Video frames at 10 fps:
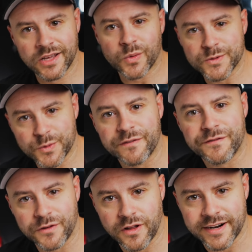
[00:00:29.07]
we'll do a
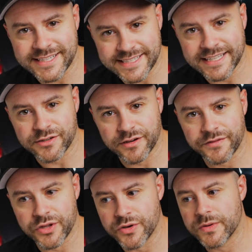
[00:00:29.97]
full-on extensive
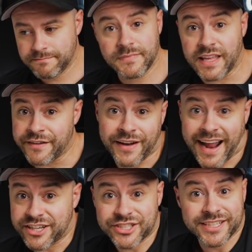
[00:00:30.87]
review if it
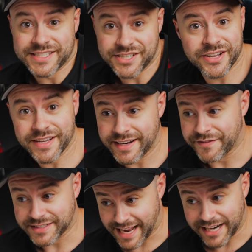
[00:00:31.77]
actually is good, if
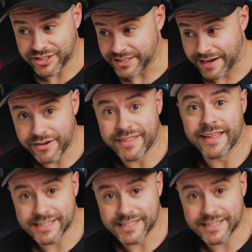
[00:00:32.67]
it's actually everything